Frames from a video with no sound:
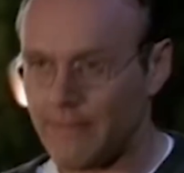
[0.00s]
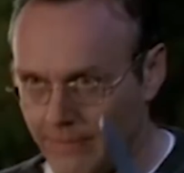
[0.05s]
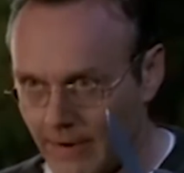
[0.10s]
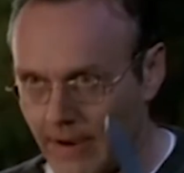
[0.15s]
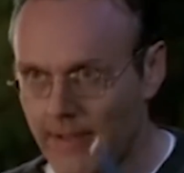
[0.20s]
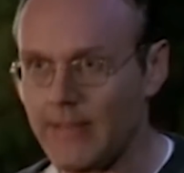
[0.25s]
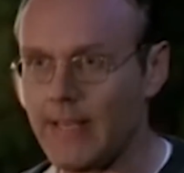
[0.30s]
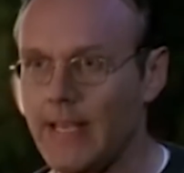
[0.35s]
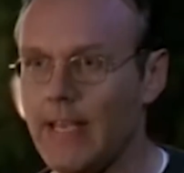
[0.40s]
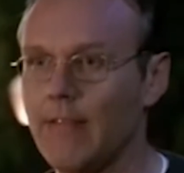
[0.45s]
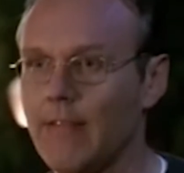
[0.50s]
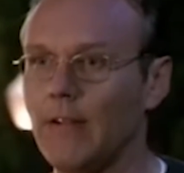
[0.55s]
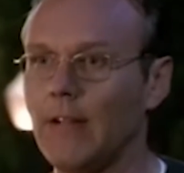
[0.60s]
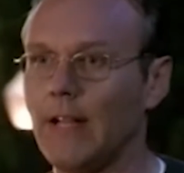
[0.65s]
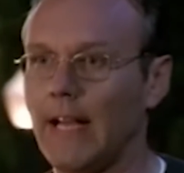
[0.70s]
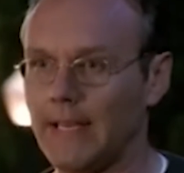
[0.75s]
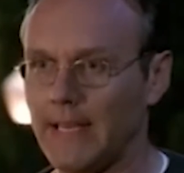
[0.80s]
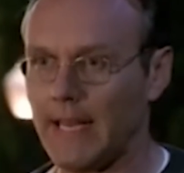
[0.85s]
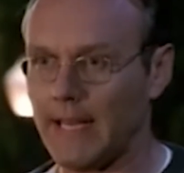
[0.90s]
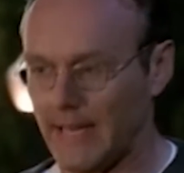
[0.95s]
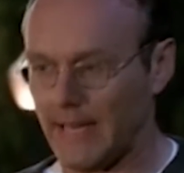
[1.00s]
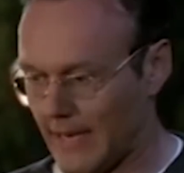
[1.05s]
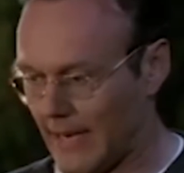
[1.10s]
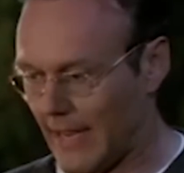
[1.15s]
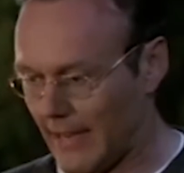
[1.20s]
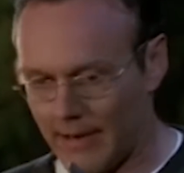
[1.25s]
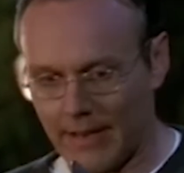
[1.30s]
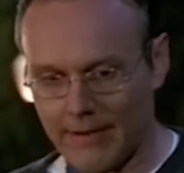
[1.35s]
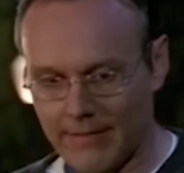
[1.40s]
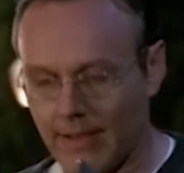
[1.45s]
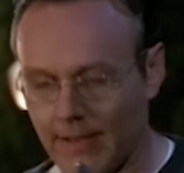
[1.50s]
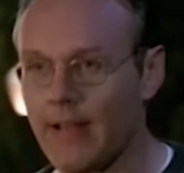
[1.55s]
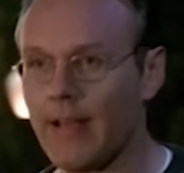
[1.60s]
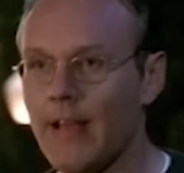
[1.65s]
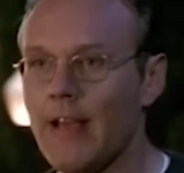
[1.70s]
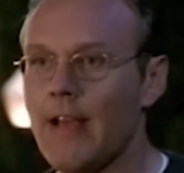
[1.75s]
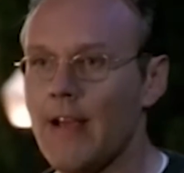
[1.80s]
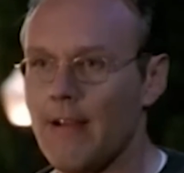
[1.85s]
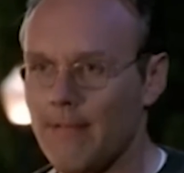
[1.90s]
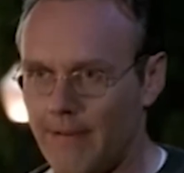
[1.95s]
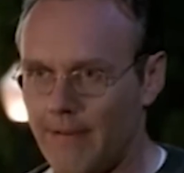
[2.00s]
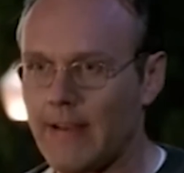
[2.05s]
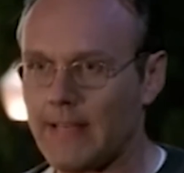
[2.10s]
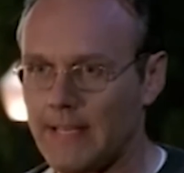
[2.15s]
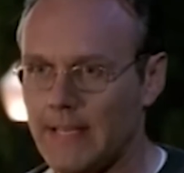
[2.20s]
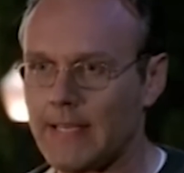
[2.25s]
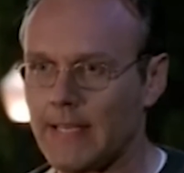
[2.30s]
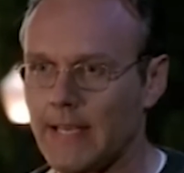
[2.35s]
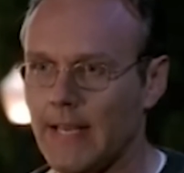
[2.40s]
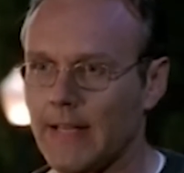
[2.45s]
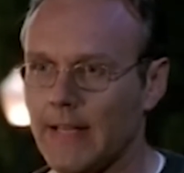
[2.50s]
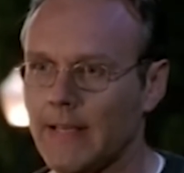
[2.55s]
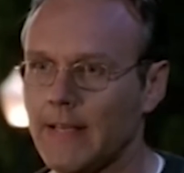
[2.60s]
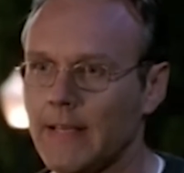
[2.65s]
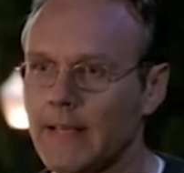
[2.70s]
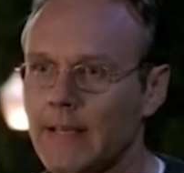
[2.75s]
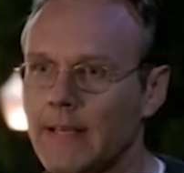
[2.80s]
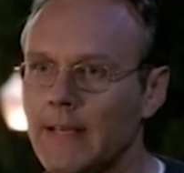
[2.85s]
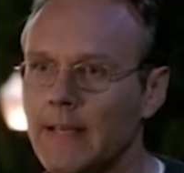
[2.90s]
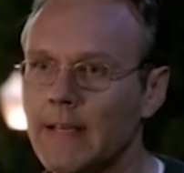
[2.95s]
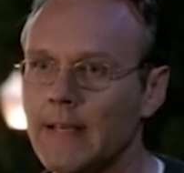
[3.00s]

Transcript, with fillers: Let's find the evil and, and, and, and fight it together.